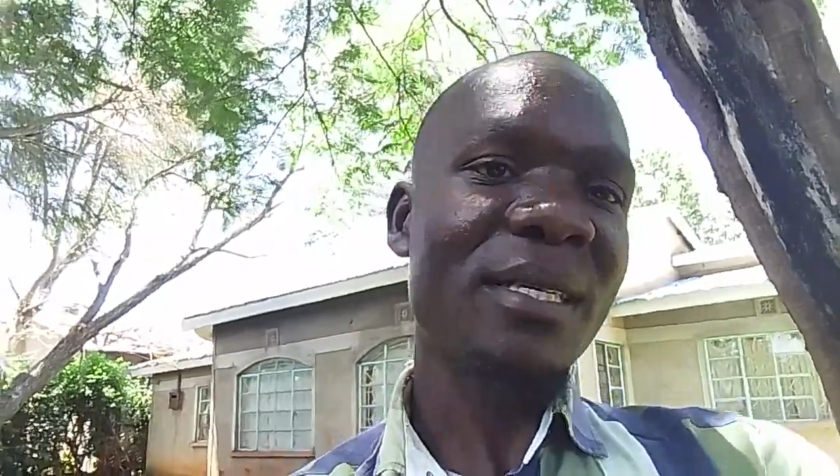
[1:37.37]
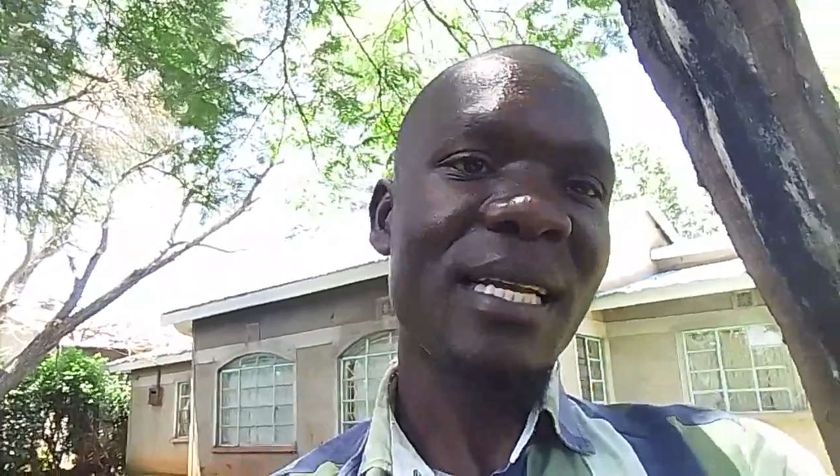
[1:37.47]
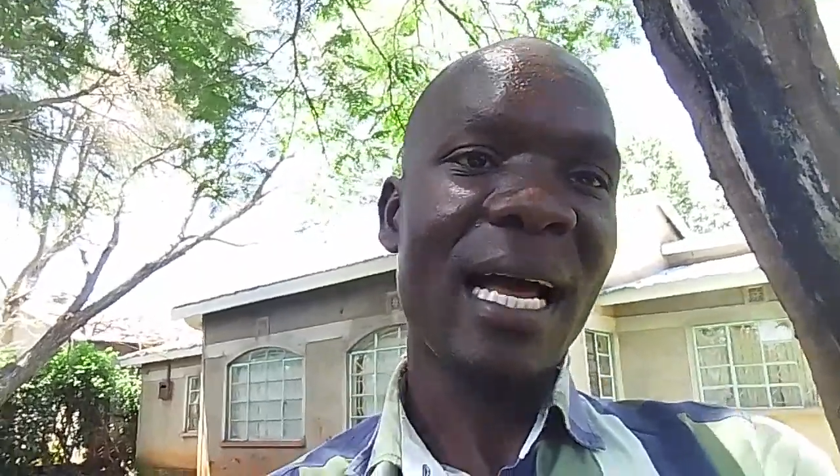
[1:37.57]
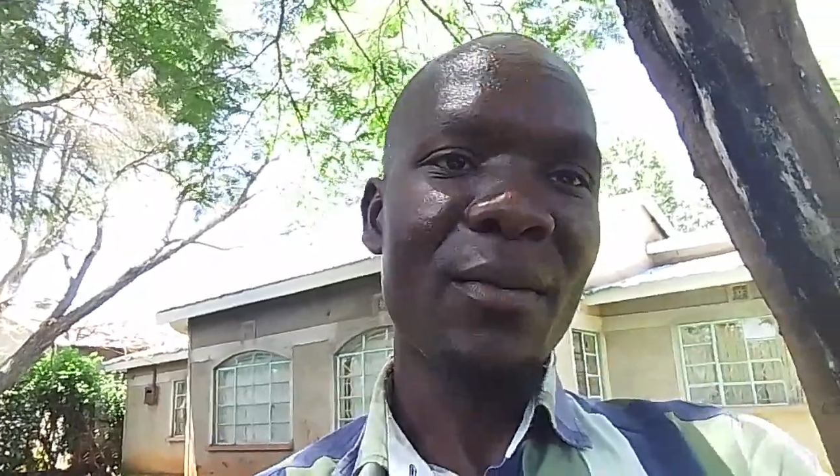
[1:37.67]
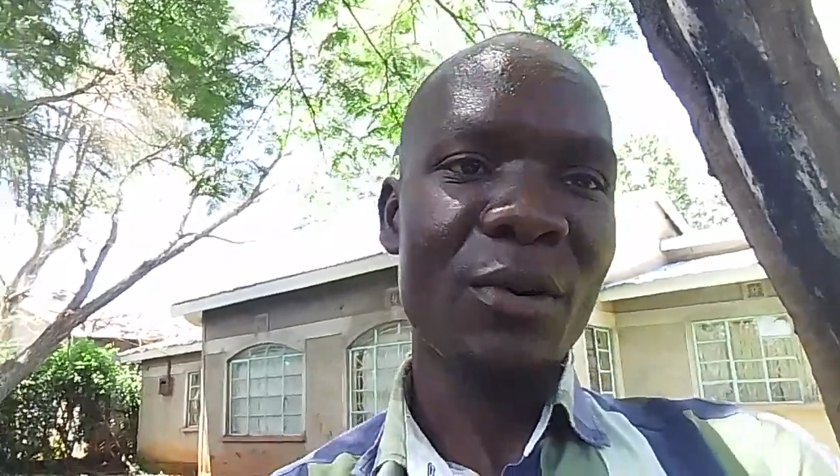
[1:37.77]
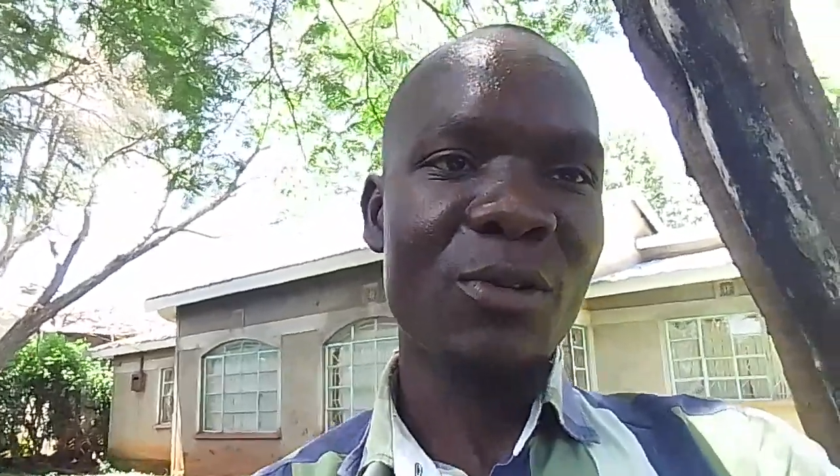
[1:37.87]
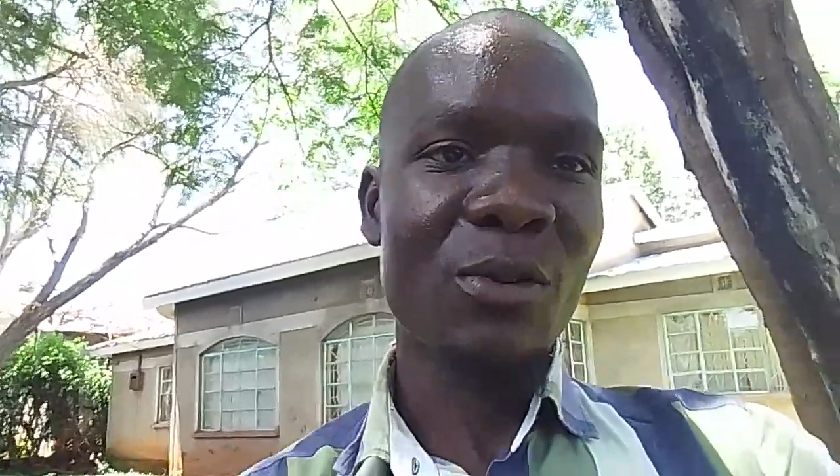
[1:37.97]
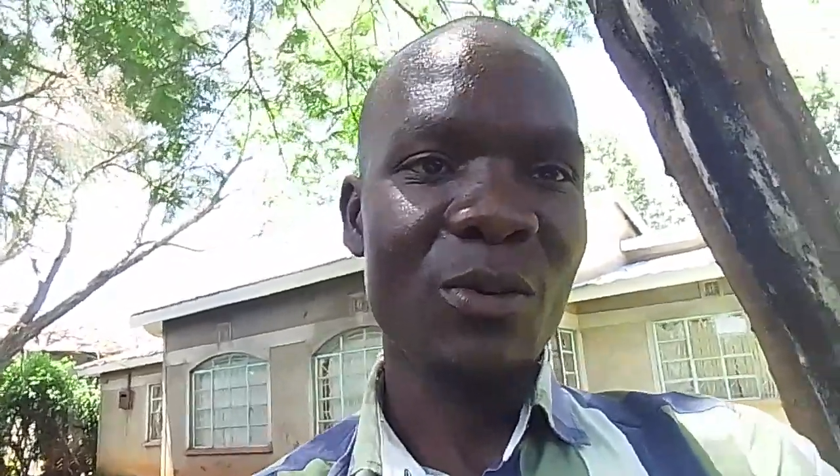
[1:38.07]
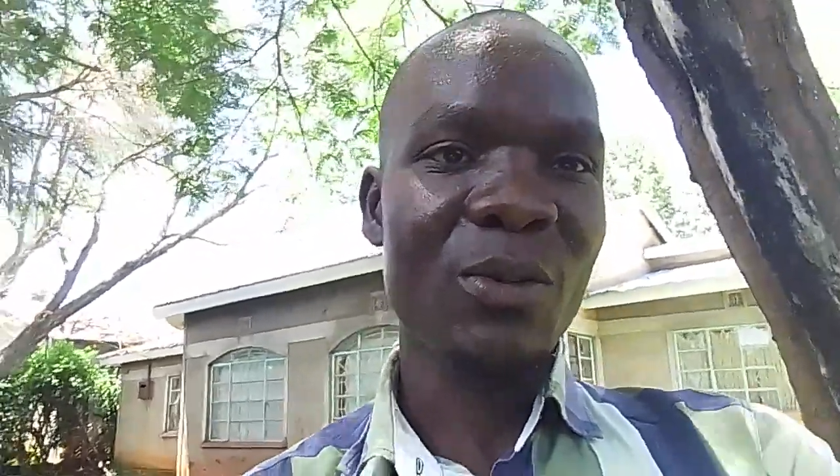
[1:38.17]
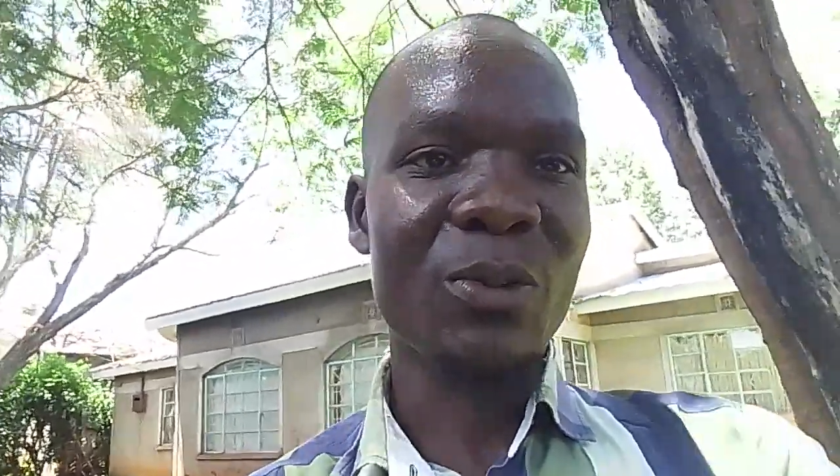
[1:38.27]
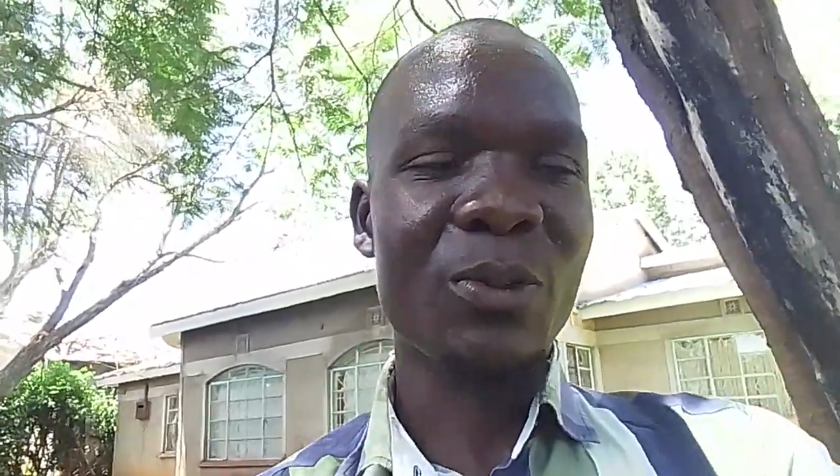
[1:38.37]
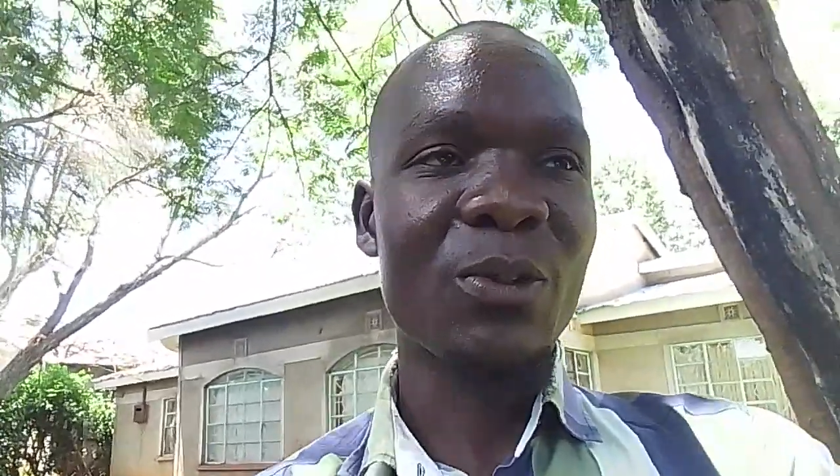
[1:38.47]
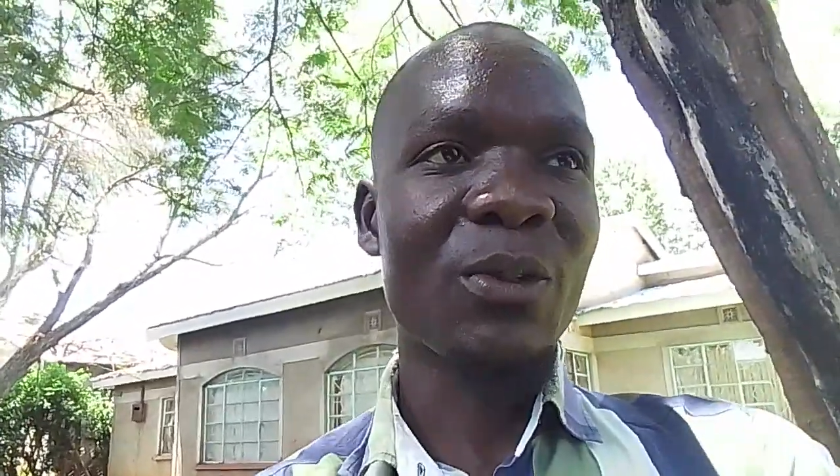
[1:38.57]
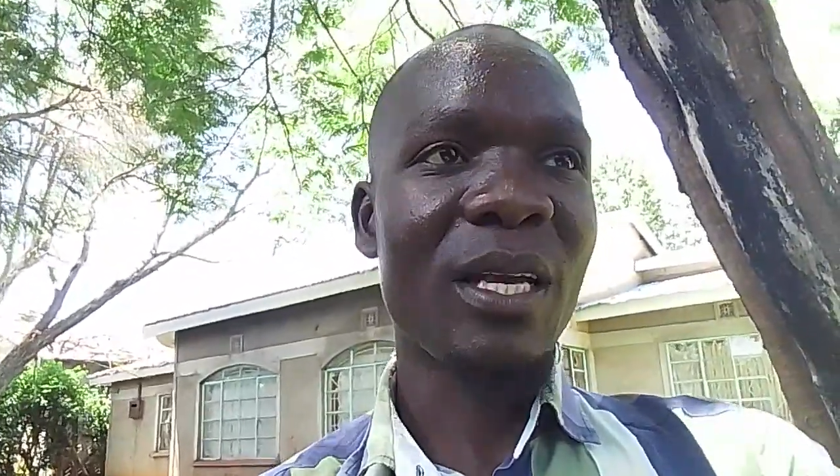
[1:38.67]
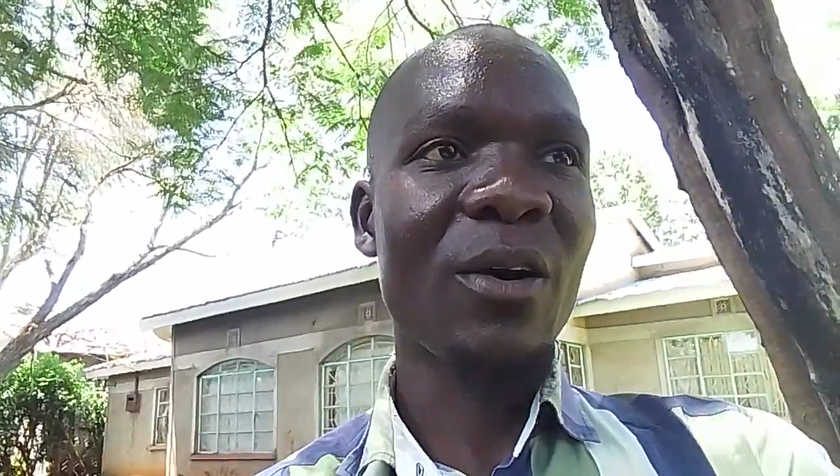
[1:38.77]
best animal to
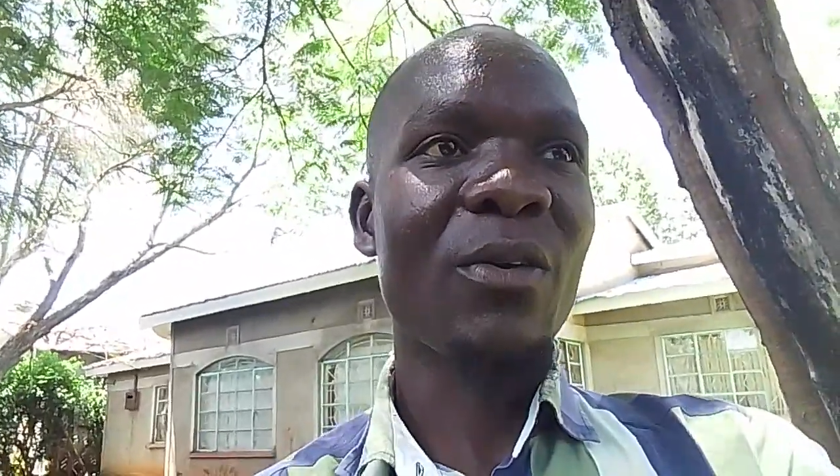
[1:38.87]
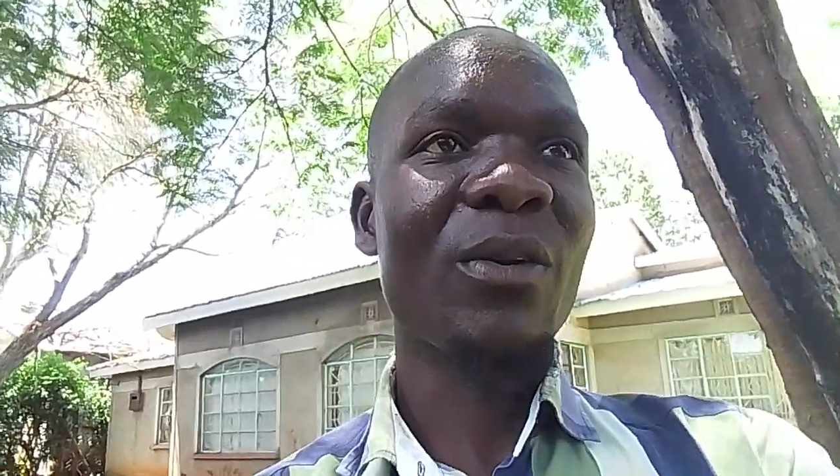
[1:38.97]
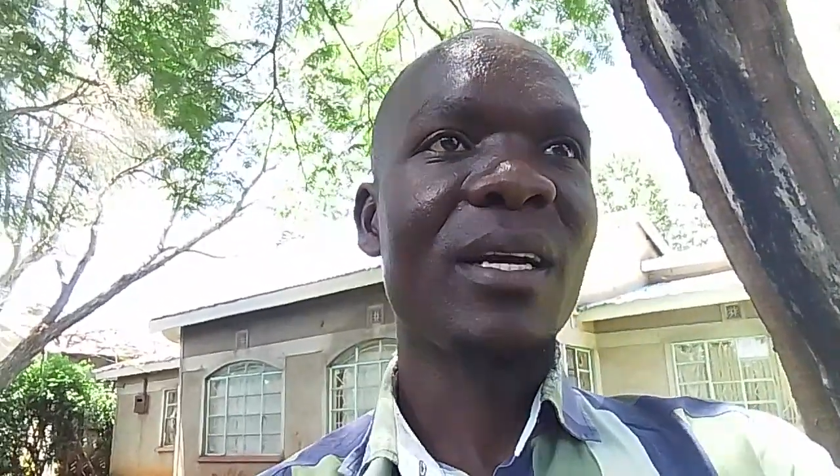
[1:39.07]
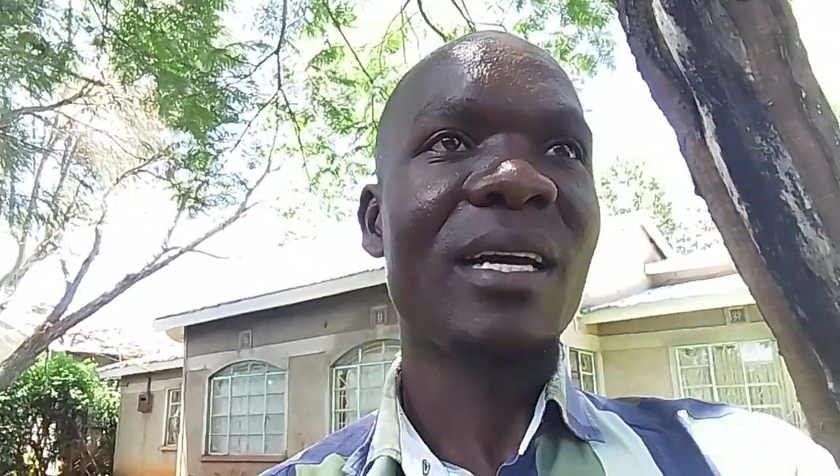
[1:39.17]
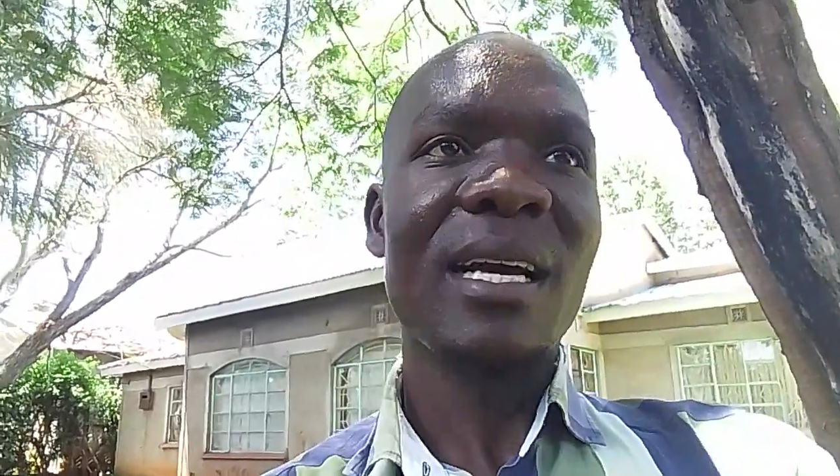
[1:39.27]
rear.